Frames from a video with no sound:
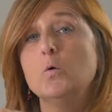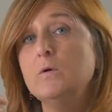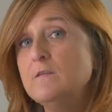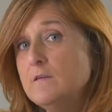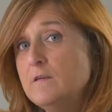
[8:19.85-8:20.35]

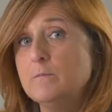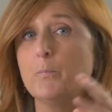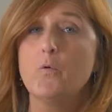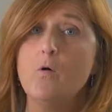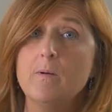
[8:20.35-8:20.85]
quizzes,
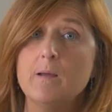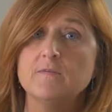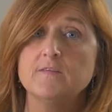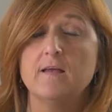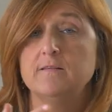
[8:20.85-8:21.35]

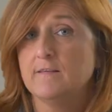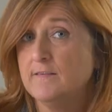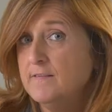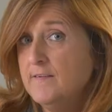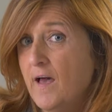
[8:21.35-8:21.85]
problems, and
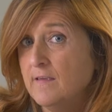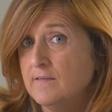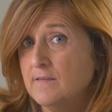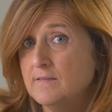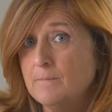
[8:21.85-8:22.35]

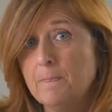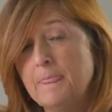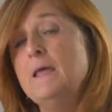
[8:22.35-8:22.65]
exercises.